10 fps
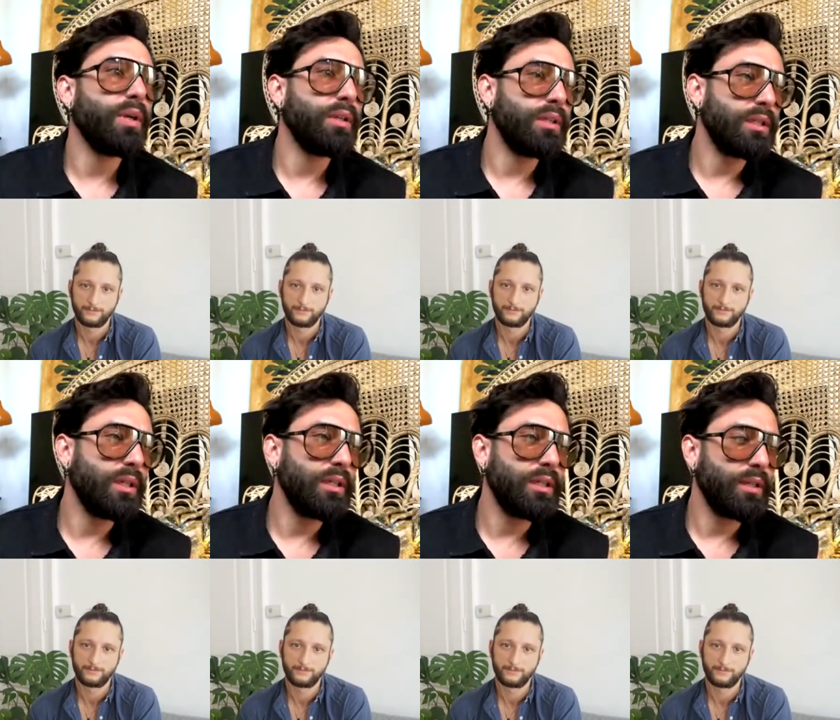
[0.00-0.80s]
Speaker 1: about
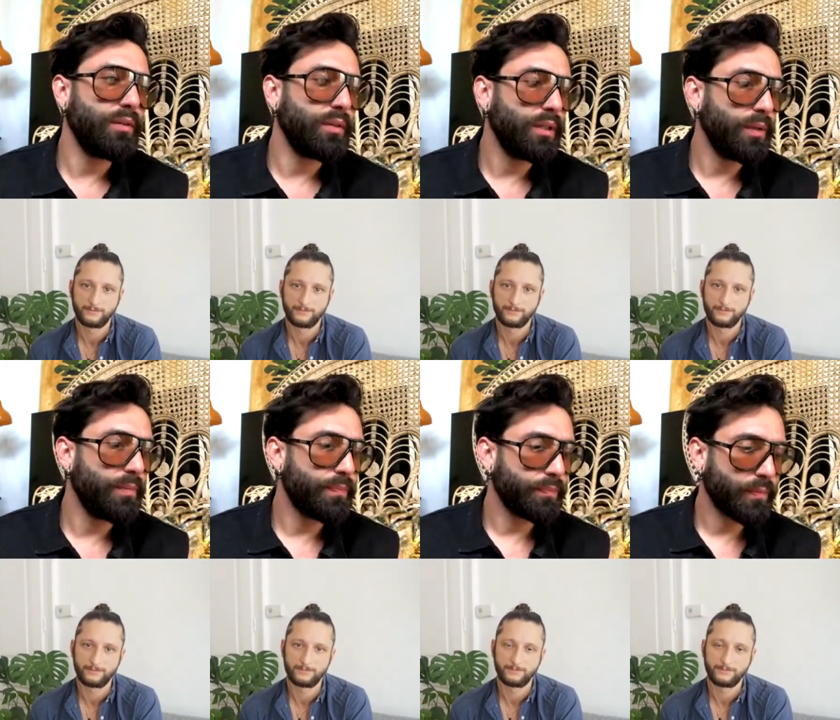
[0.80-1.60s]
the, the,
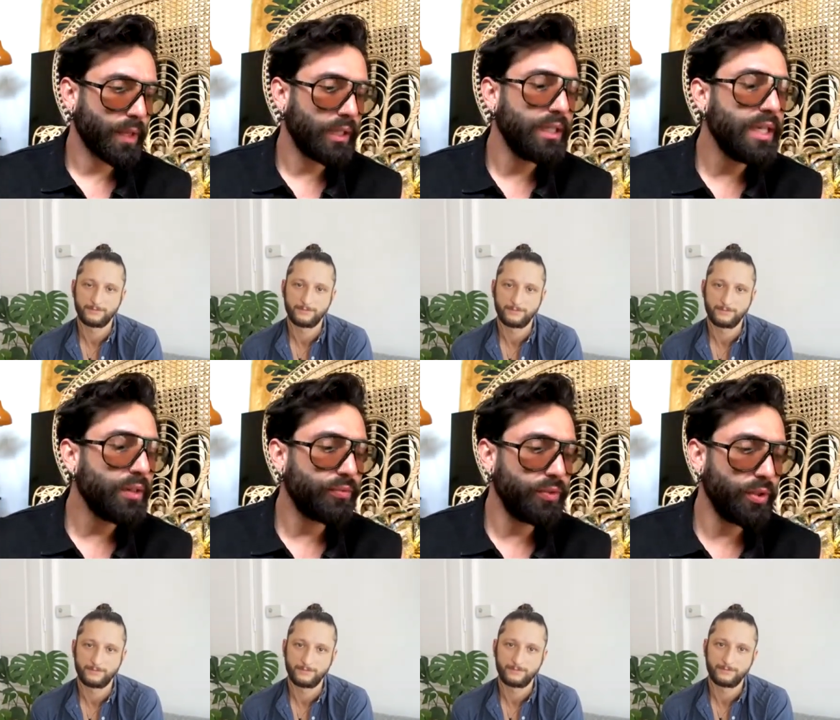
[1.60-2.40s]
the
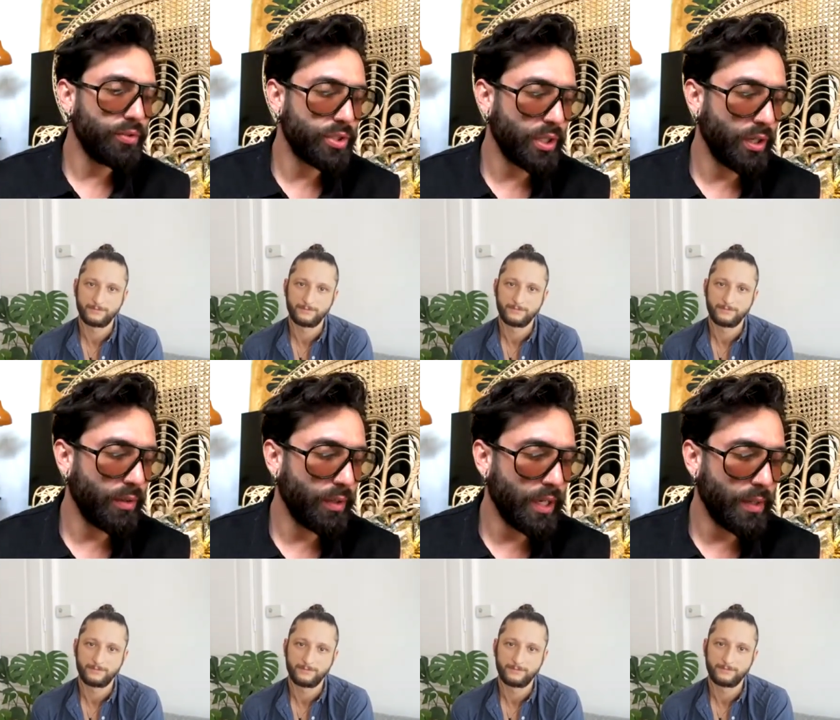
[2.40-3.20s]
near future
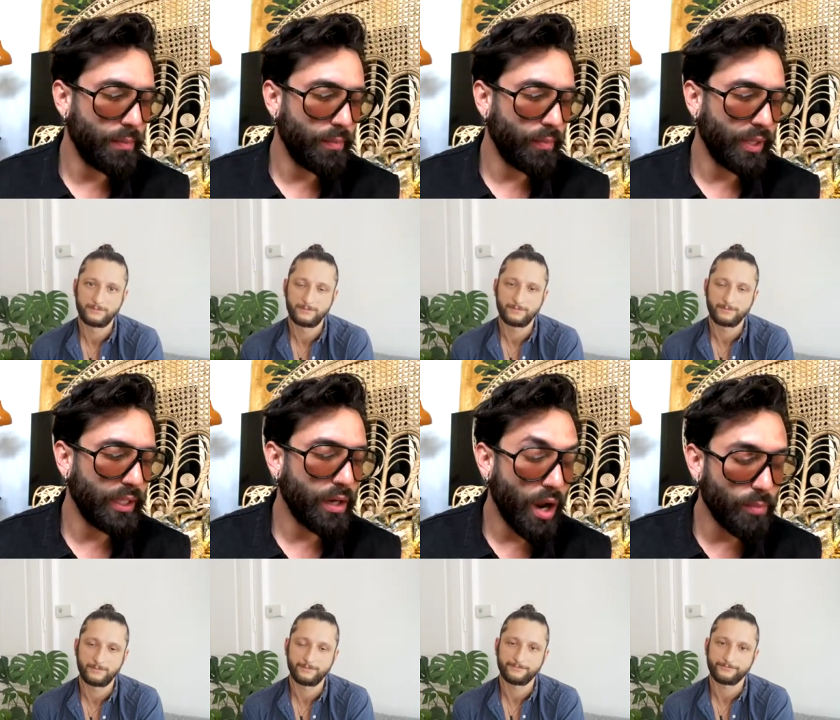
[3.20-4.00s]
um, when it
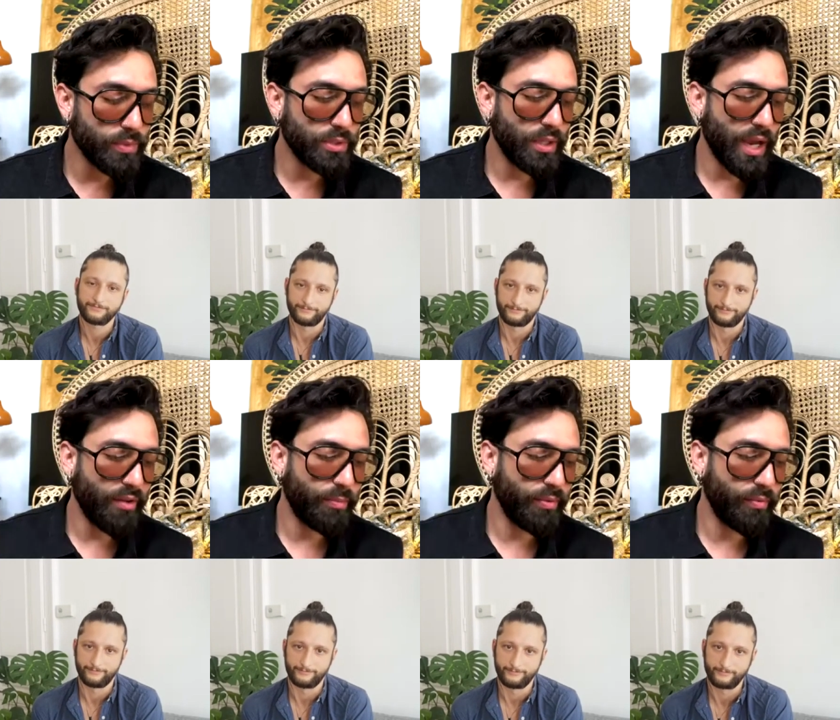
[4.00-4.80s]
comes to
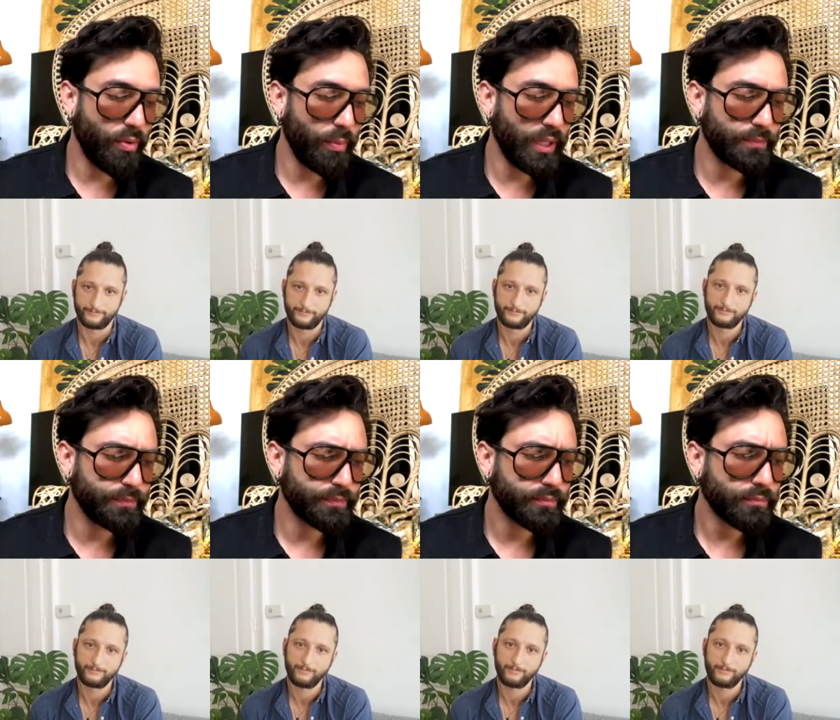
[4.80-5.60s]
live performing?
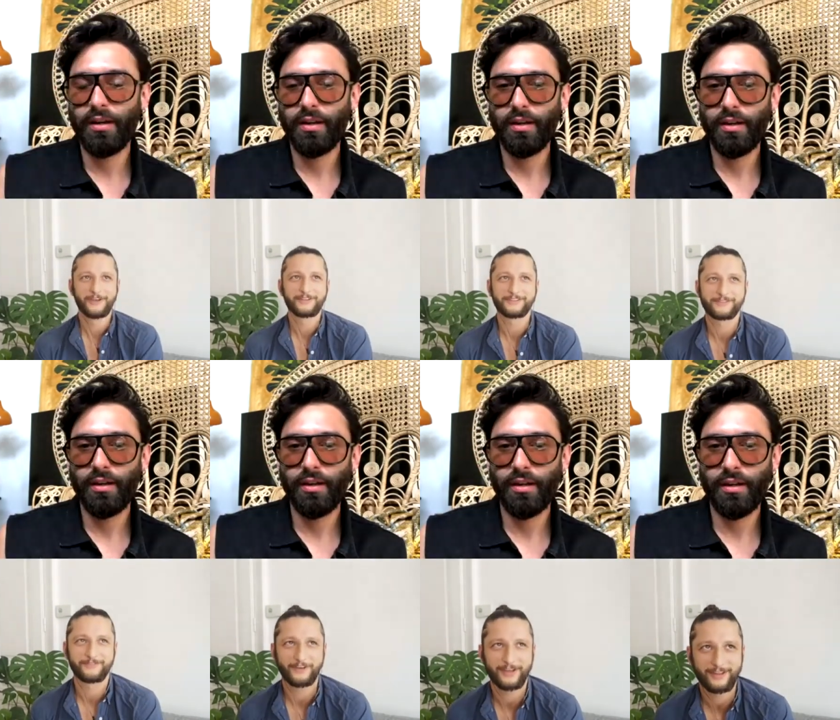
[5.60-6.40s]
Speaker 2: It's
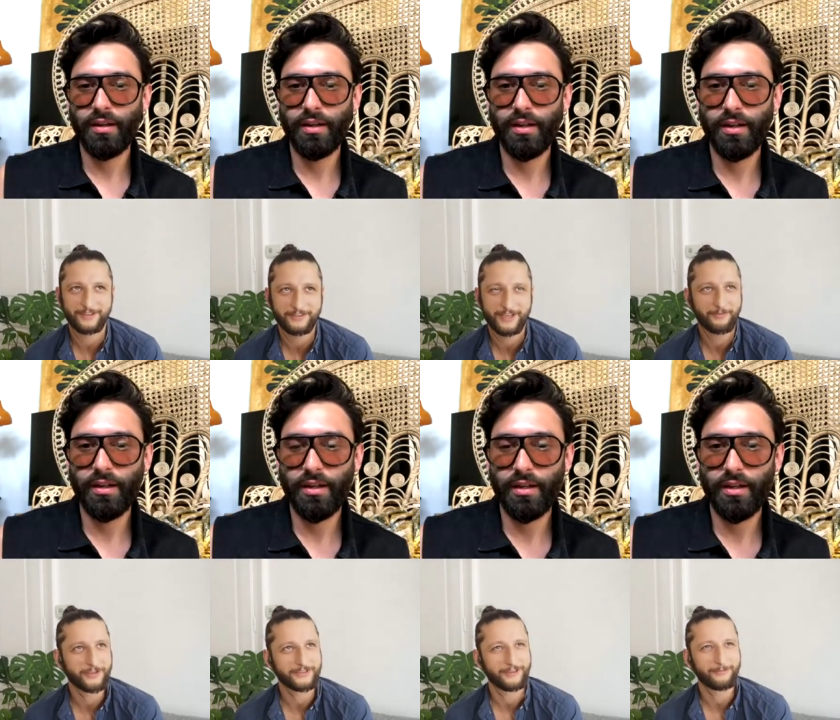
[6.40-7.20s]
funny that you say,
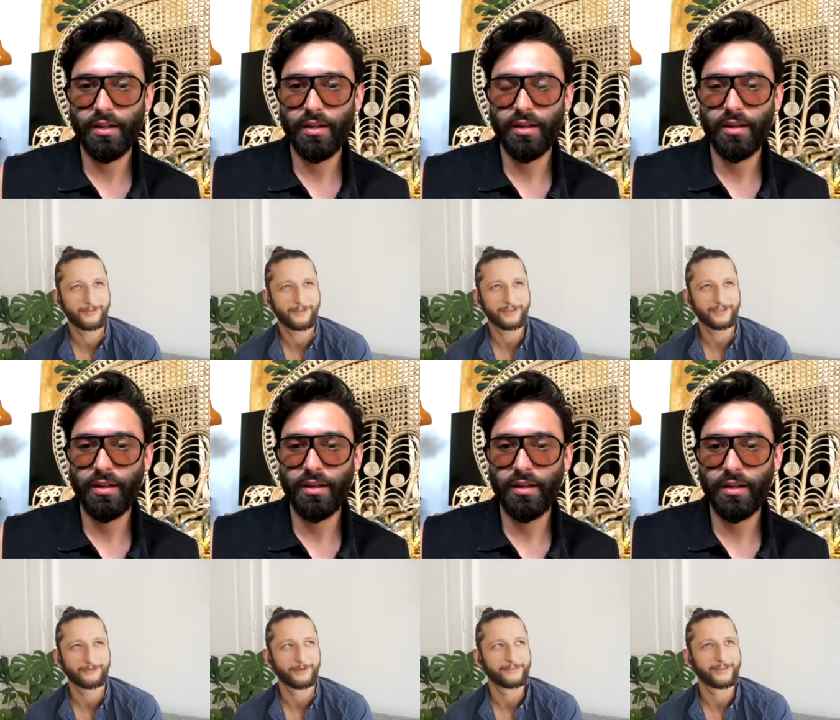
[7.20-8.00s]
because I've been thinking
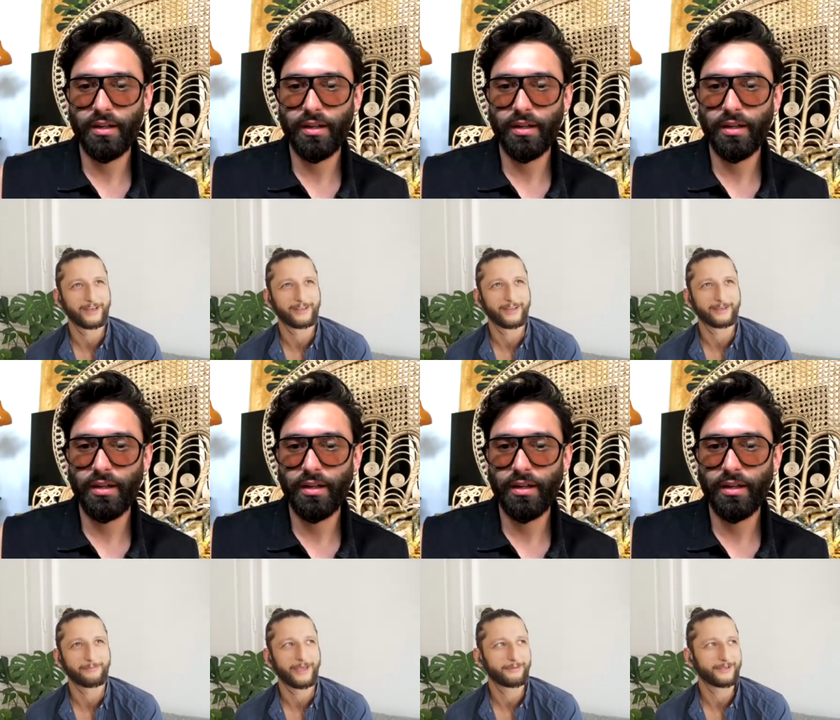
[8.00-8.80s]
about that. Like,
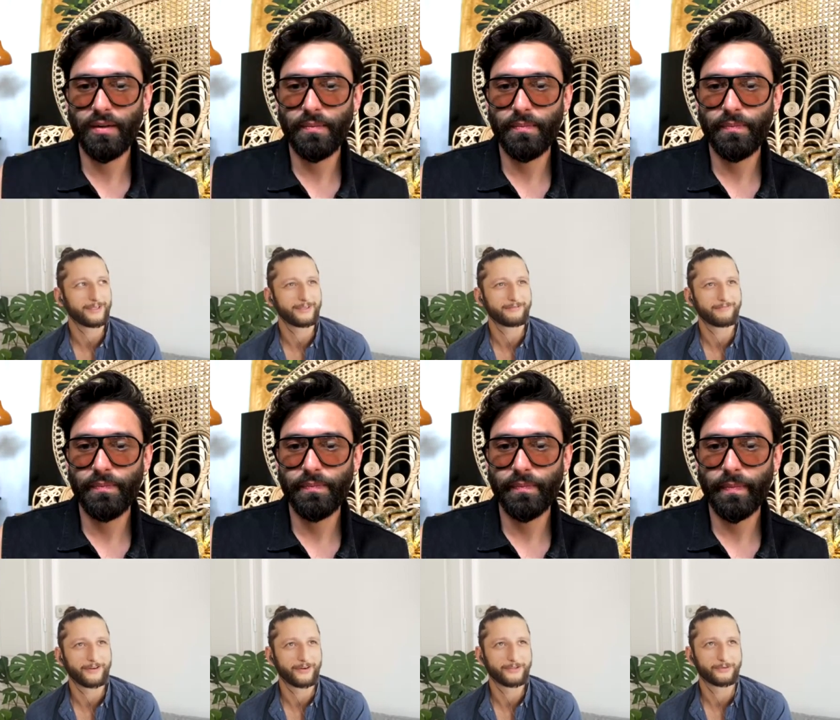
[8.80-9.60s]
maybe
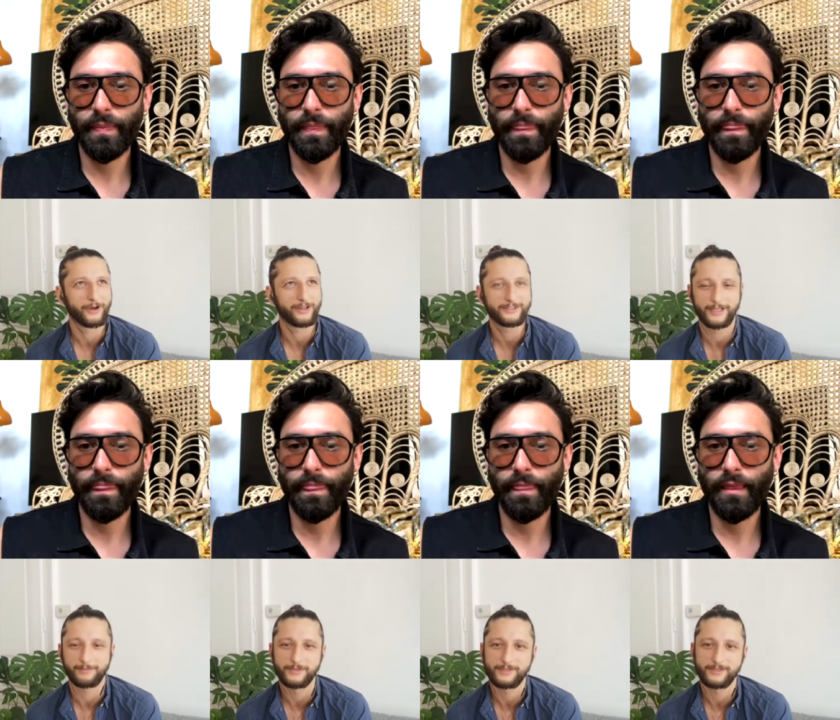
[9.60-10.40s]
there are new
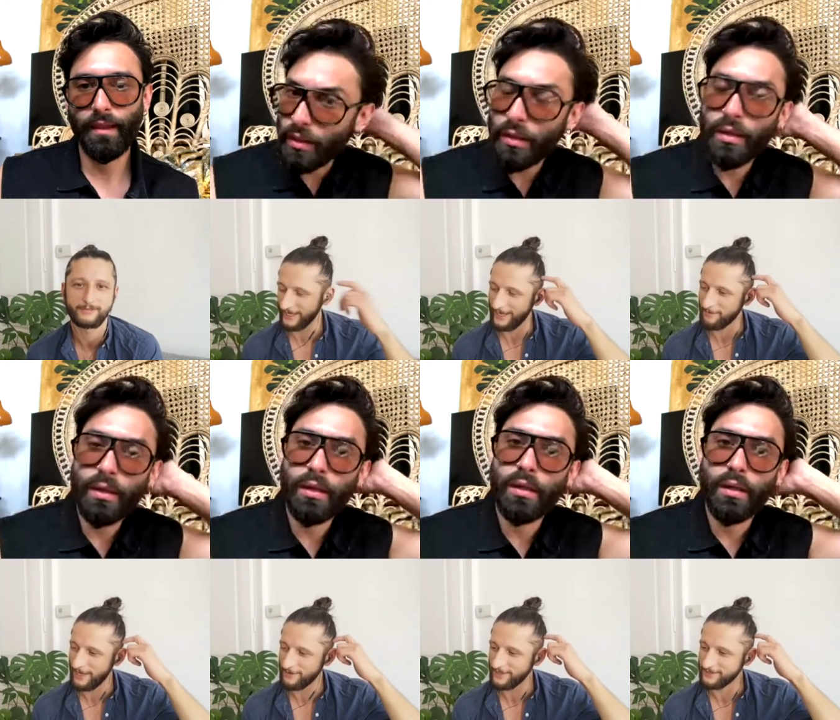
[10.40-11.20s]
concepts. Okay,
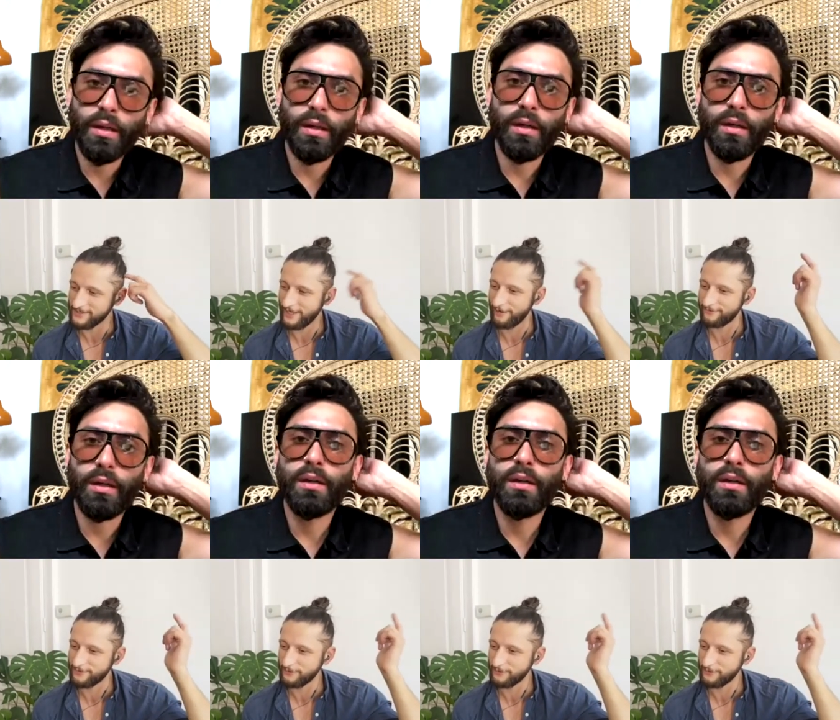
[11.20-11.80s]
maybe instead of